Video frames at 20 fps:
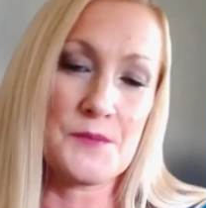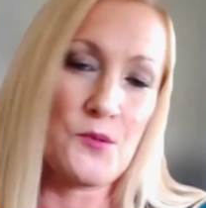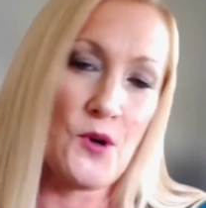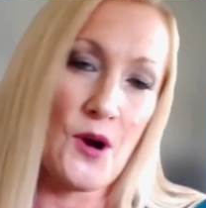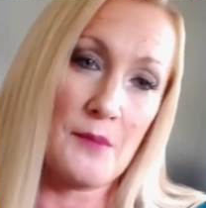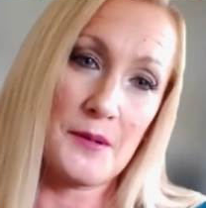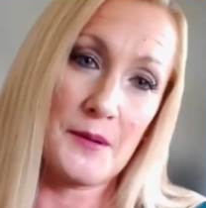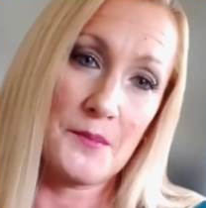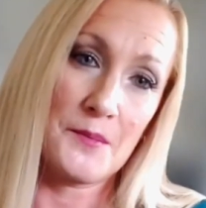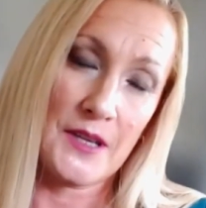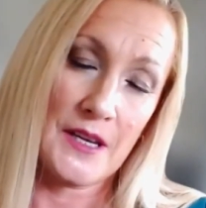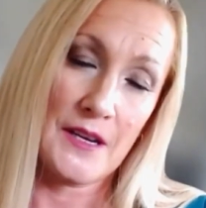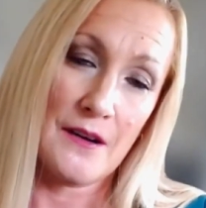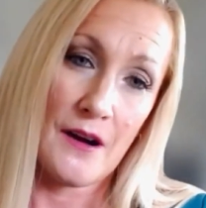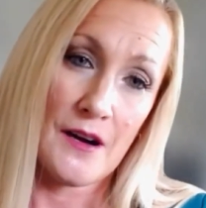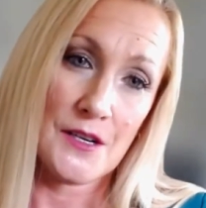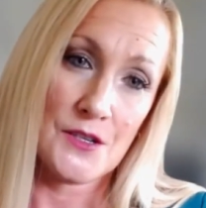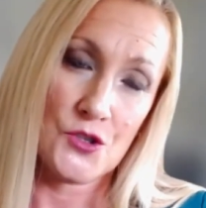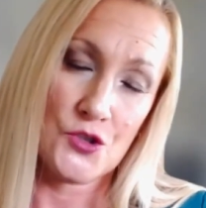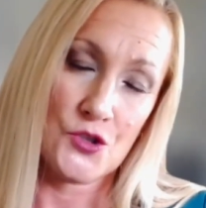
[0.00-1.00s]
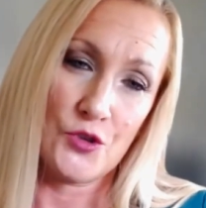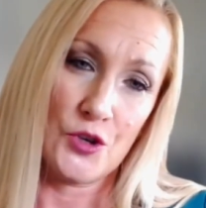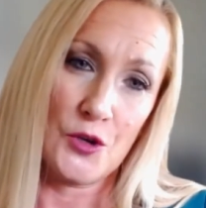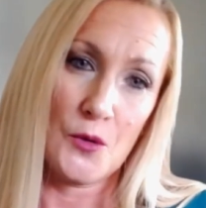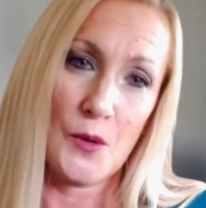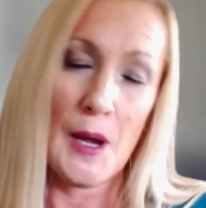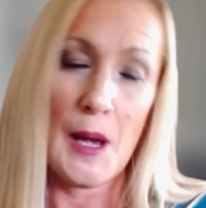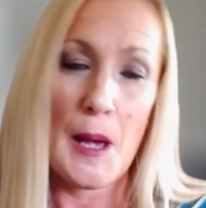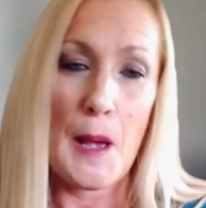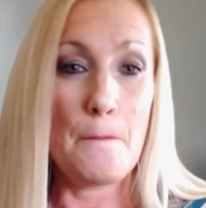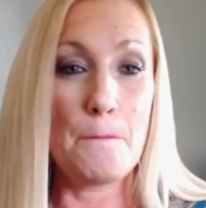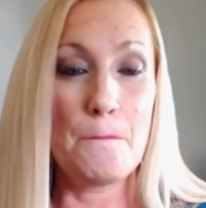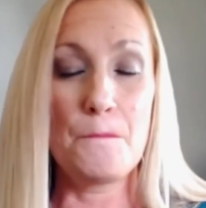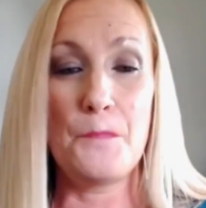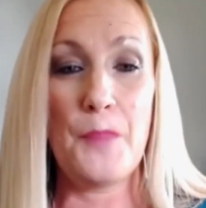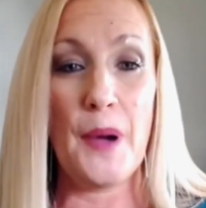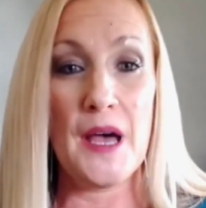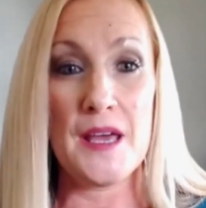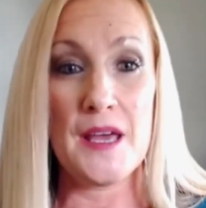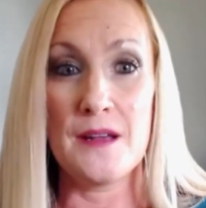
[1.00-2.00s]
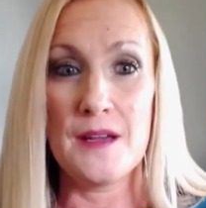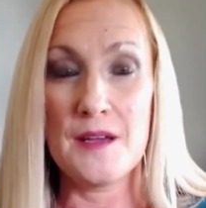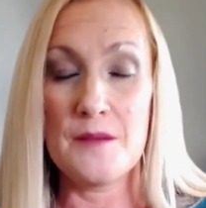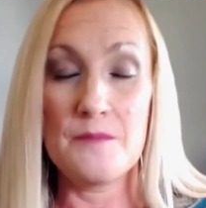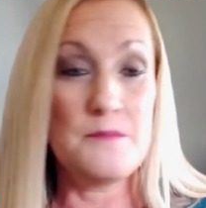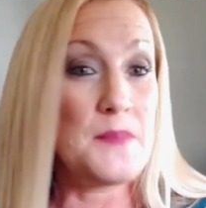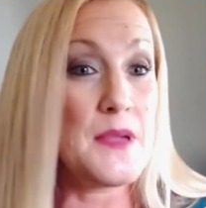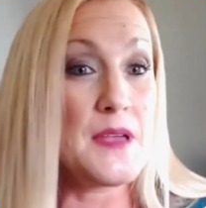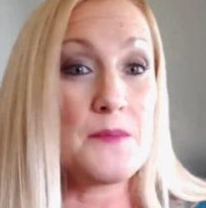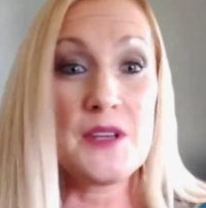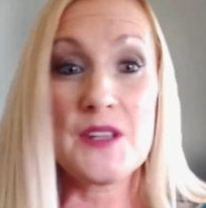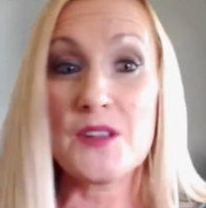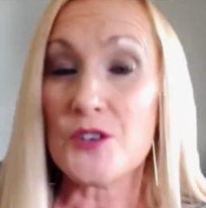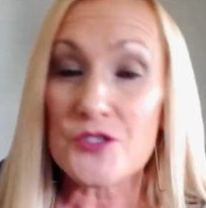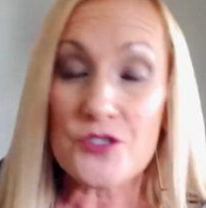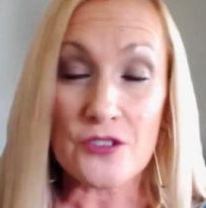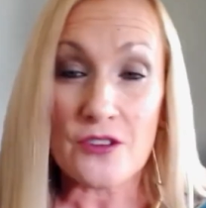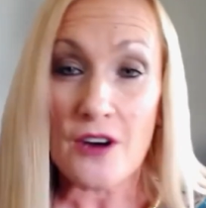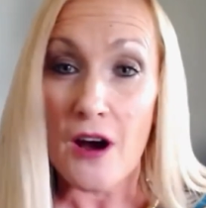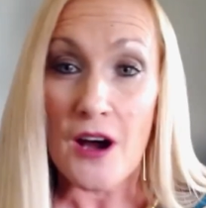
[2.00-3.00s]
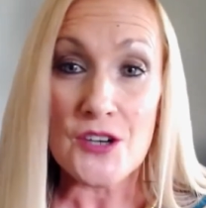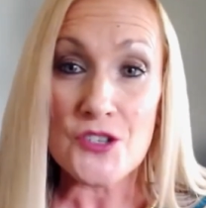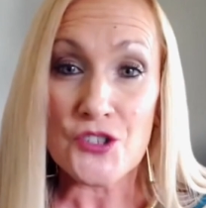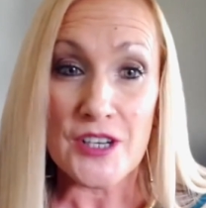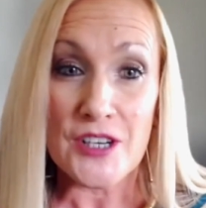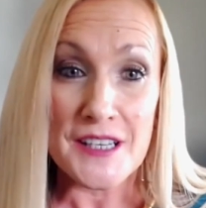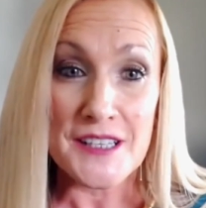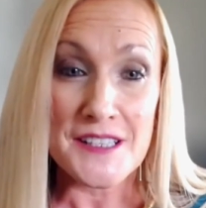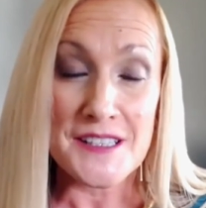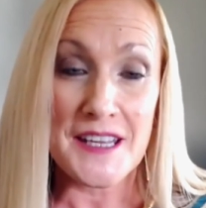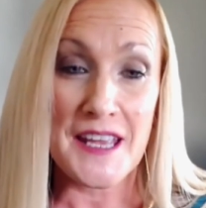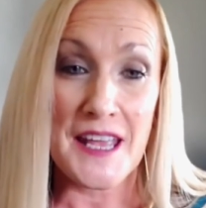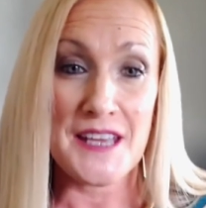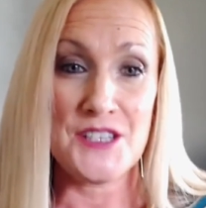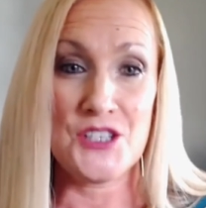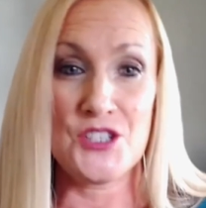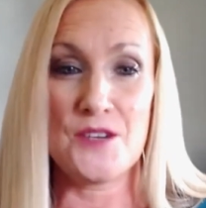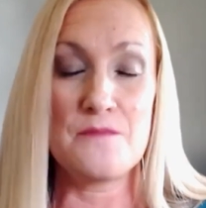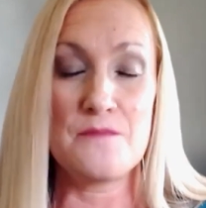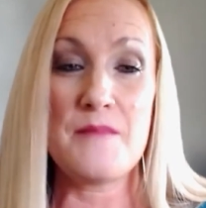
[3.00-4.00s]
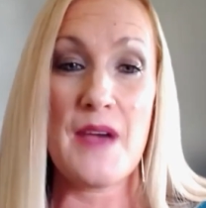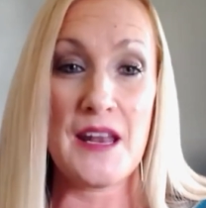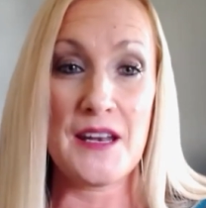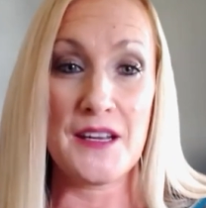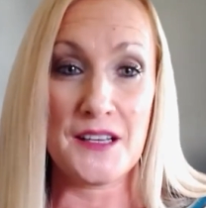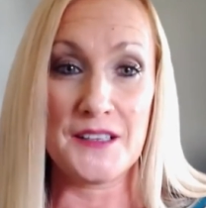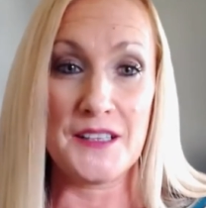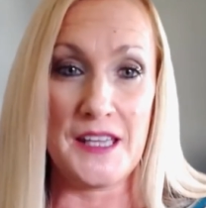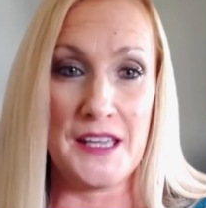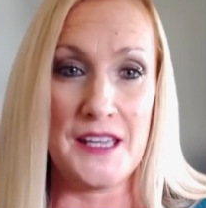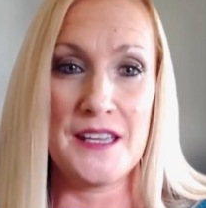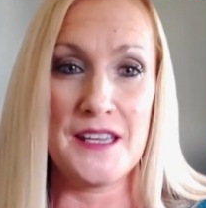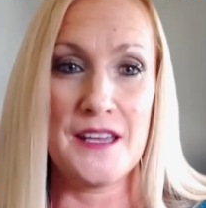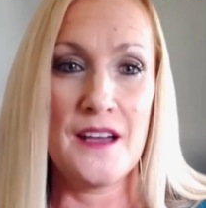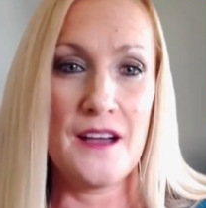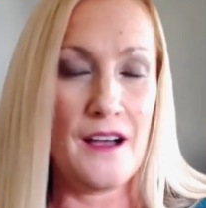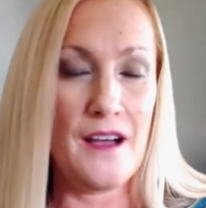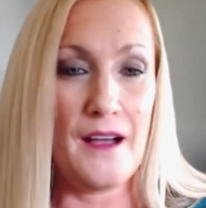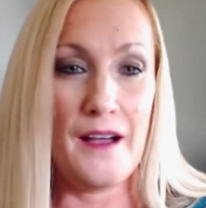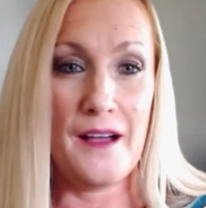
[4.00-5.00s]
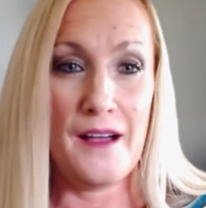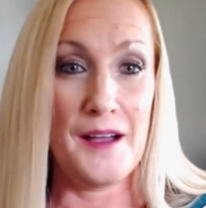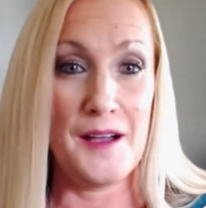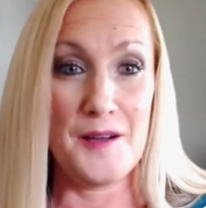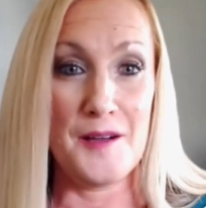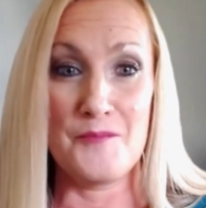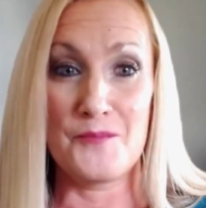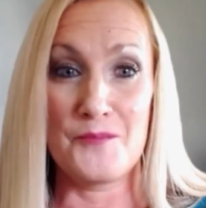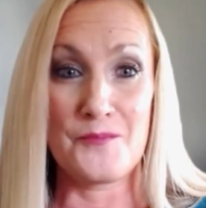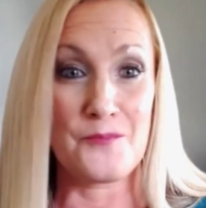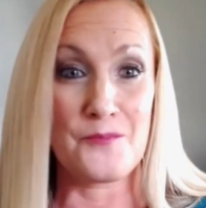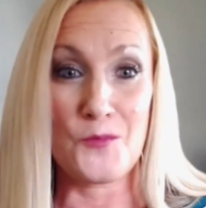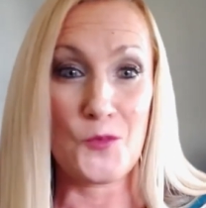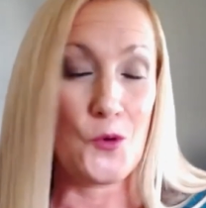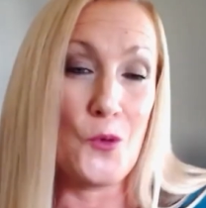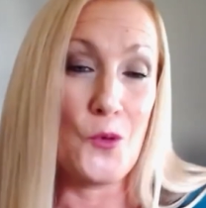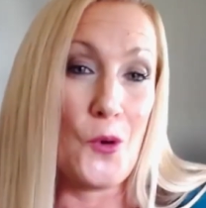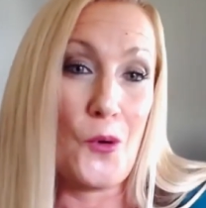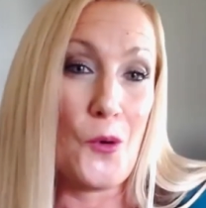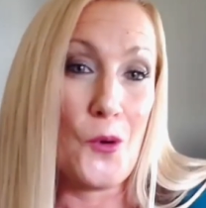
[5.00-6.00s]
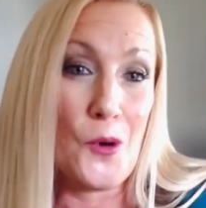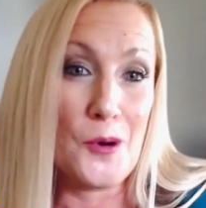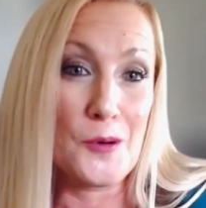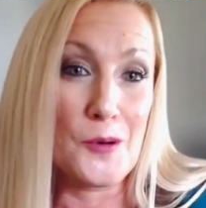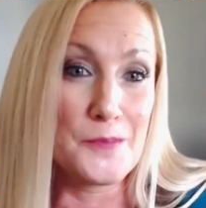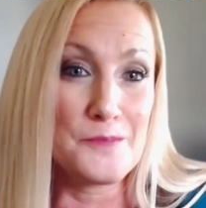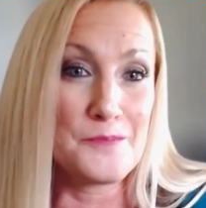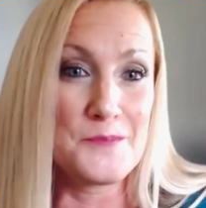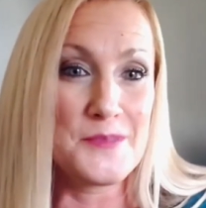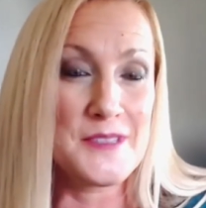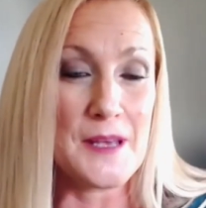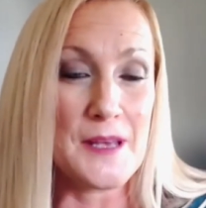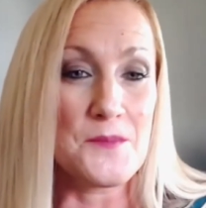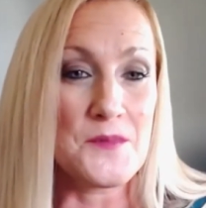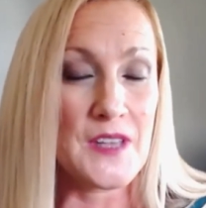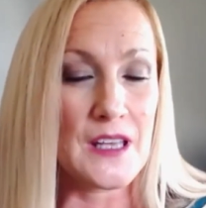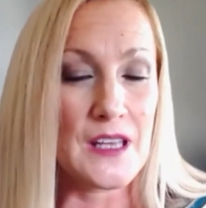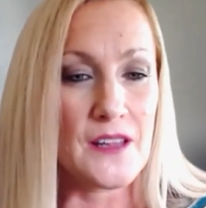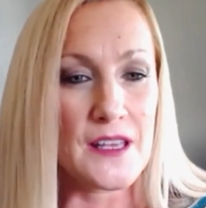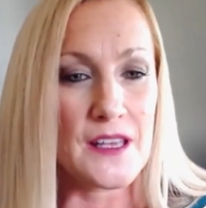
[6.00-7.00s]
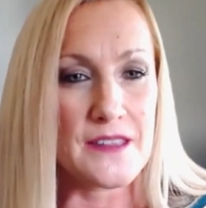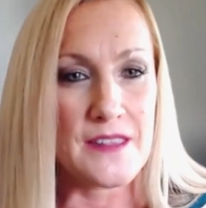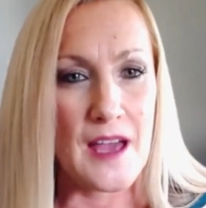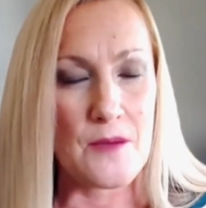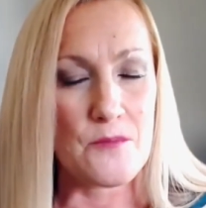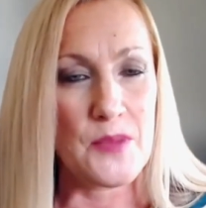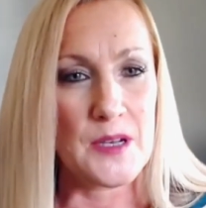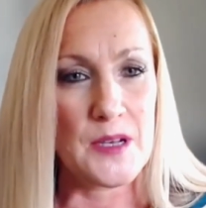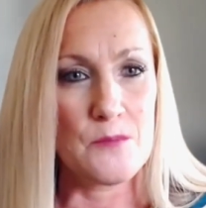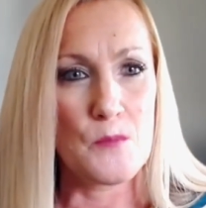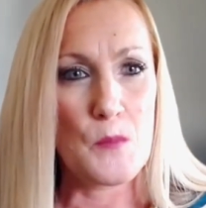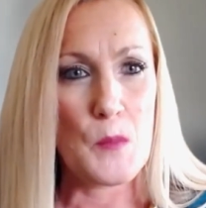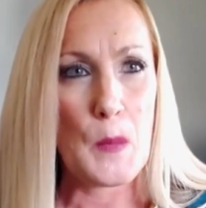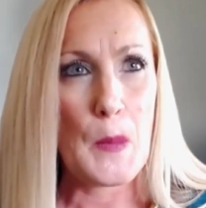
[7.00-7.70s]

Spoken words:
probably not true. But maybe there's a contraindication medically or something like that. But